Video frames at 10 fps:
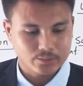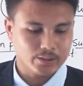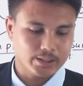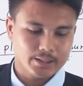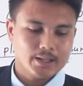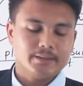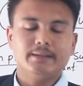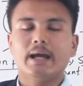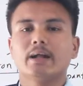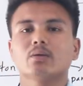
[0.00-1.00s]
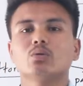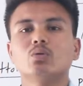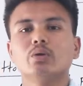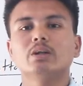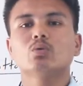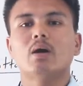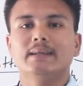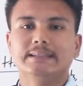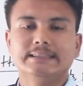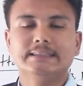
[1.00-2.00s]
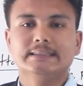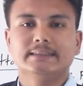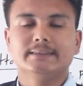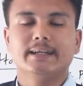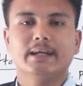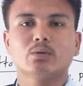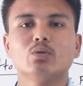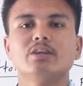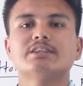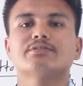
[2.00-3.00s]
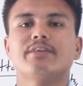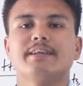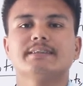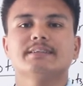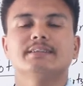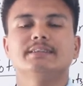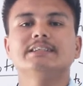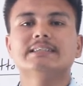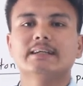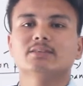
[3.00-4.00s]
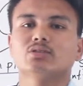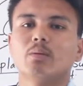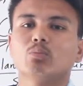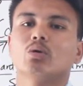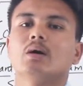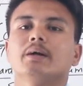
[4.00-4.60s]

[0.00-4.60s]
okay they are good in quality they are good strength these are the some